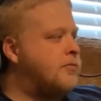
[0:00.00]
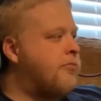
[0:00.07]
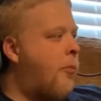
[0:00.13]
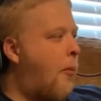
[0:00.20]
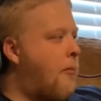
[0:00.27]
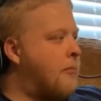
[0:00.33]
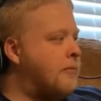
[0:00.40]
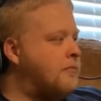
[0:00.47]
The
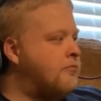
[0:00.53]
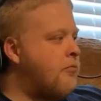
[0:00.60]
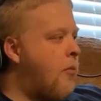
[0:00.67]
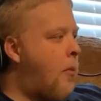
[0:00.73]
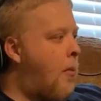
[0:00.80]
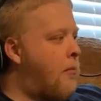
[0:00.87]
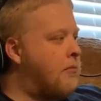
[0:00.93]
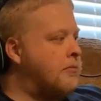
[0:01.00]
only one that
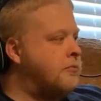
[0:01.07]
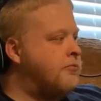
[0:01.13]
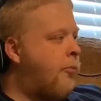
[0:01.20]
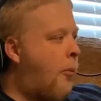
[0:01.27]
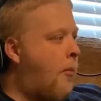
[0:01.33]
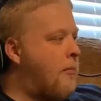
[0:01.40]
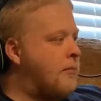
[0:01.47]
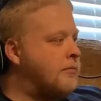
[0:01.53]
I didn't
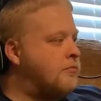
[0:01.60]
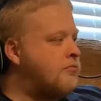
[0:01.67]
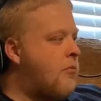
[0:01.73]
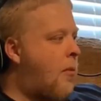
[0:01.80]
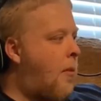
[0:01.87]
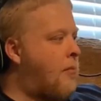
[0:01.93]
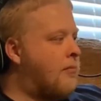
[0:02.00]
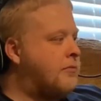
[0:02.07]
like
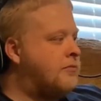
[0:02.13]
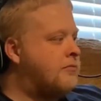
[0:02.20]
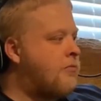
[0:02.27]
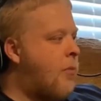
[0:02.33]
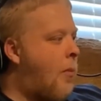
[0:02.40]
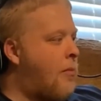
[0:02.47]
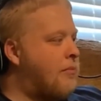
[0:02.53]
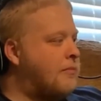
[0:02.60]
was
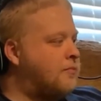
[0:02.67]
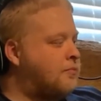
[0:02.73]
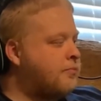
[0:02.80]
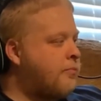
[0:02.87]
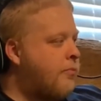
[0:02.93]
grape.